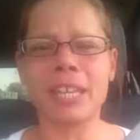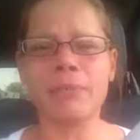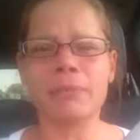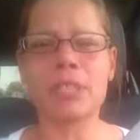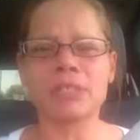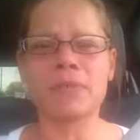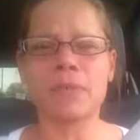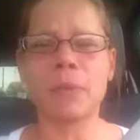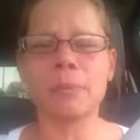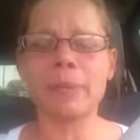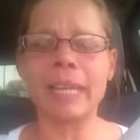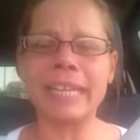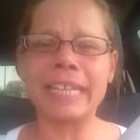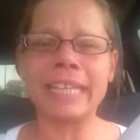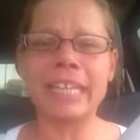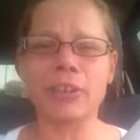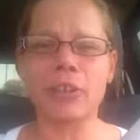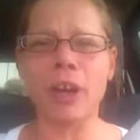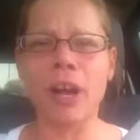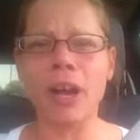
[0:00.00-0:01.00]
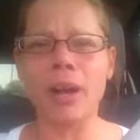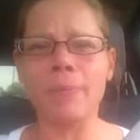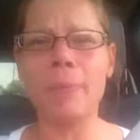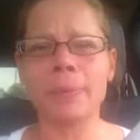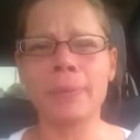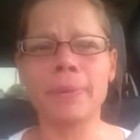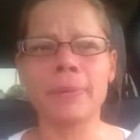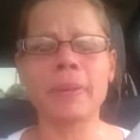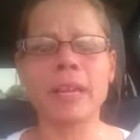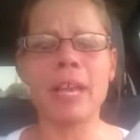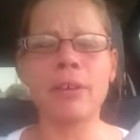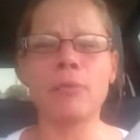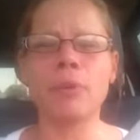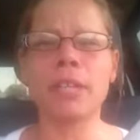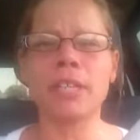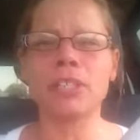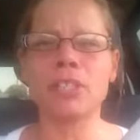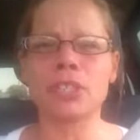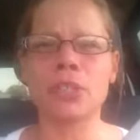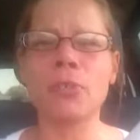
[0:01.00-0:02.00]
it was from like here up. I
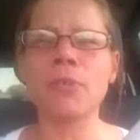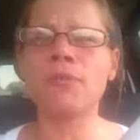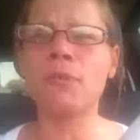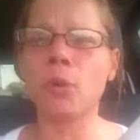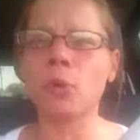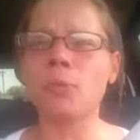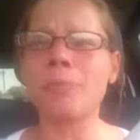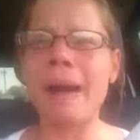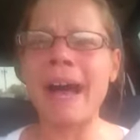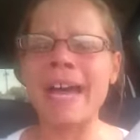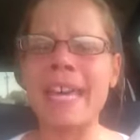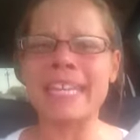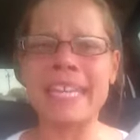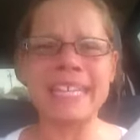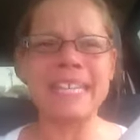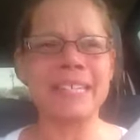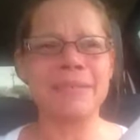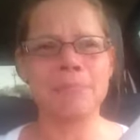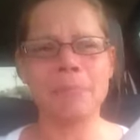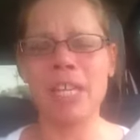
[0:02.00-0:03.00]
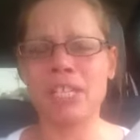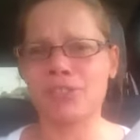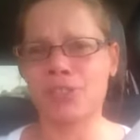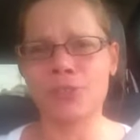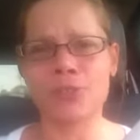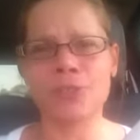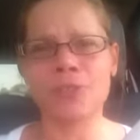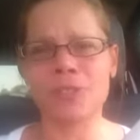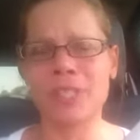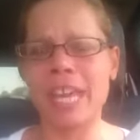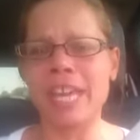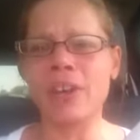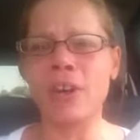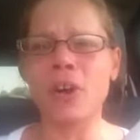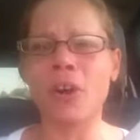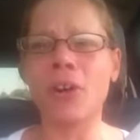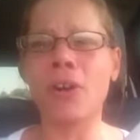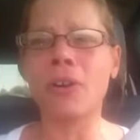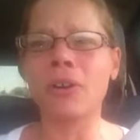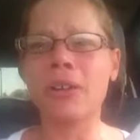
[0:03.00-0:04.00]
wouldn't do full body pictures at
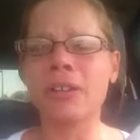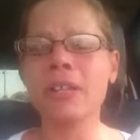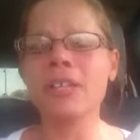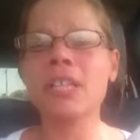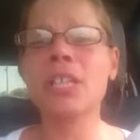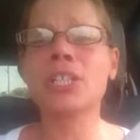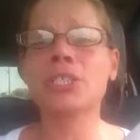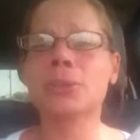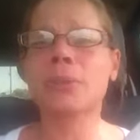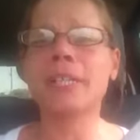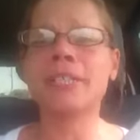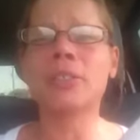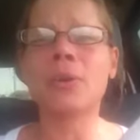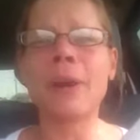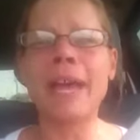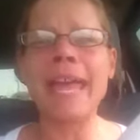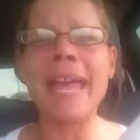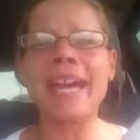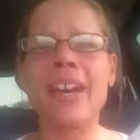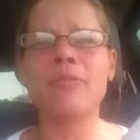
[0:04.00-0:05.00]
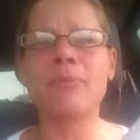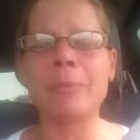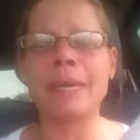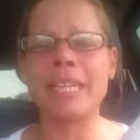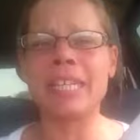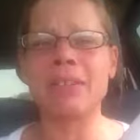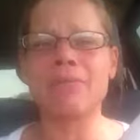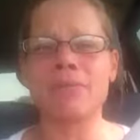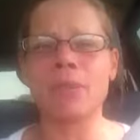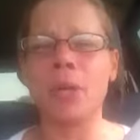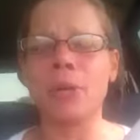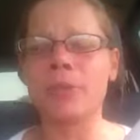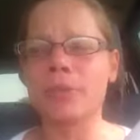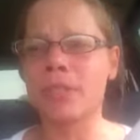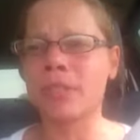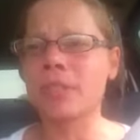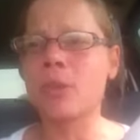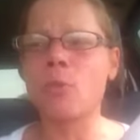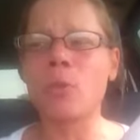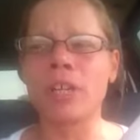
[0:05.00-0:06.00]
all. So I don't have many of those,
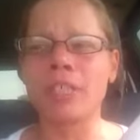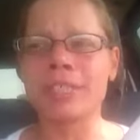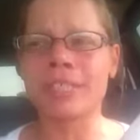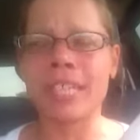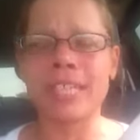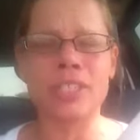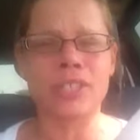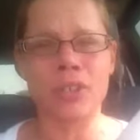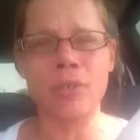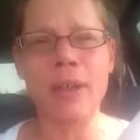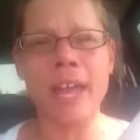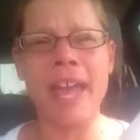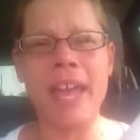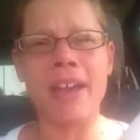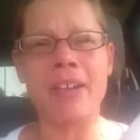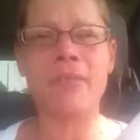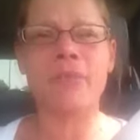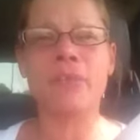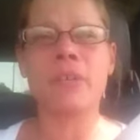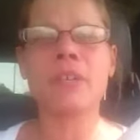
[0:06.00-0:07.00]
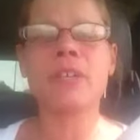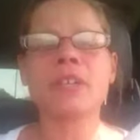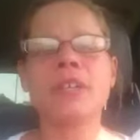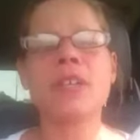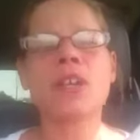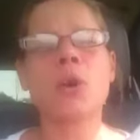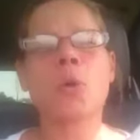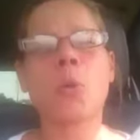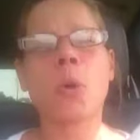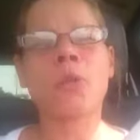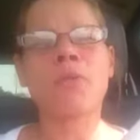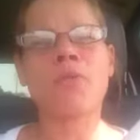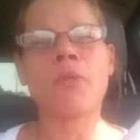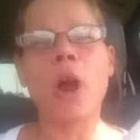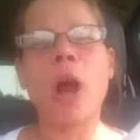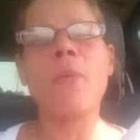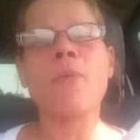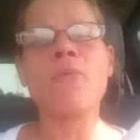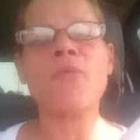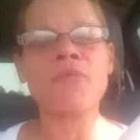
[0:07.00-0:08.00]
and the ones I do have were
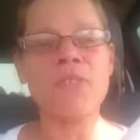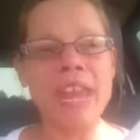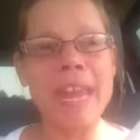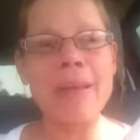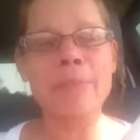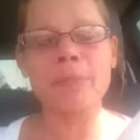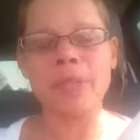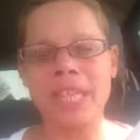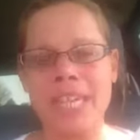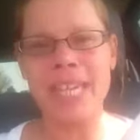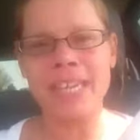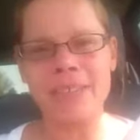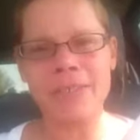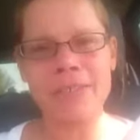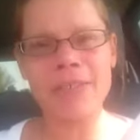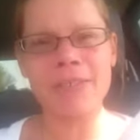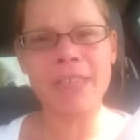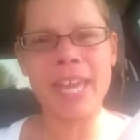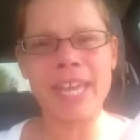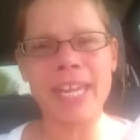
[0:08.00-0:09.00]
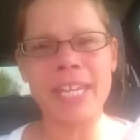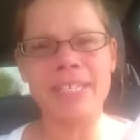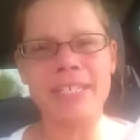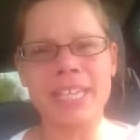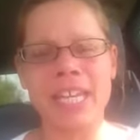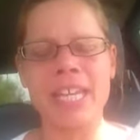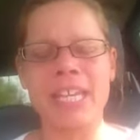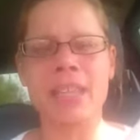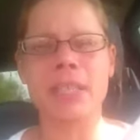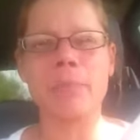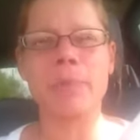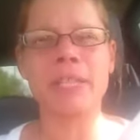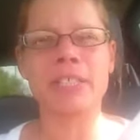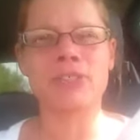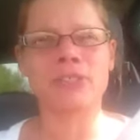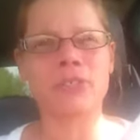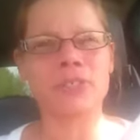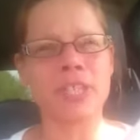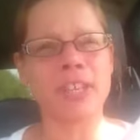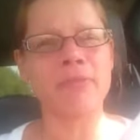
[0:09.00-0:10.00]
from family that had taken the
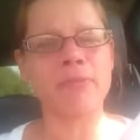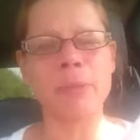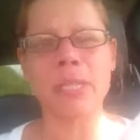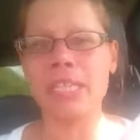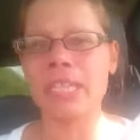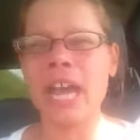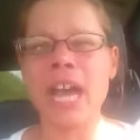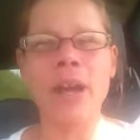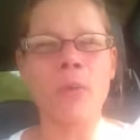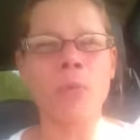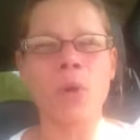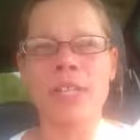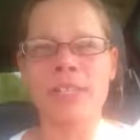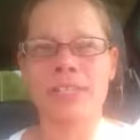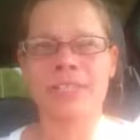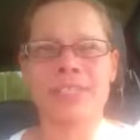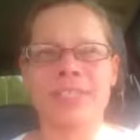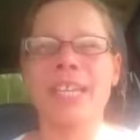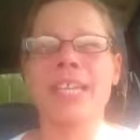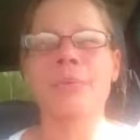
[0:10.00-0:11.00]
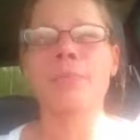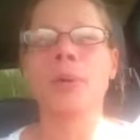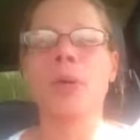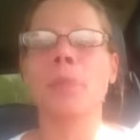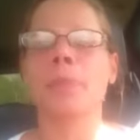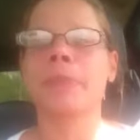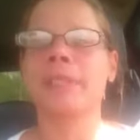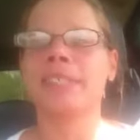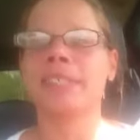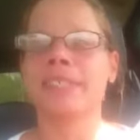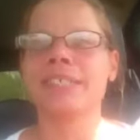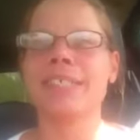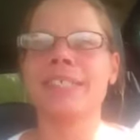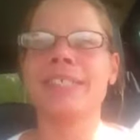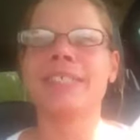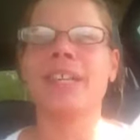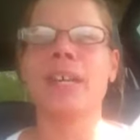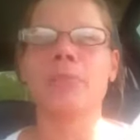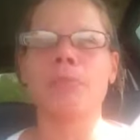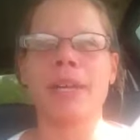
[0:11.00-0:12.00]
pictures of me, not ones that I had purposely
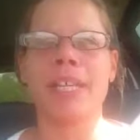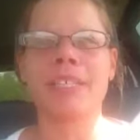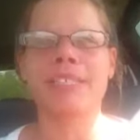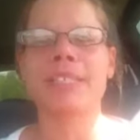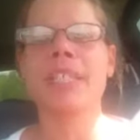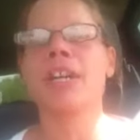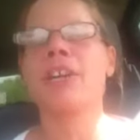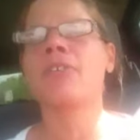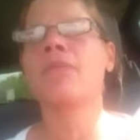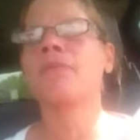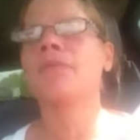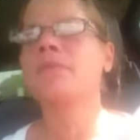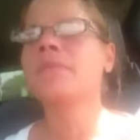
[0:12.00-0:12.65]
done myself.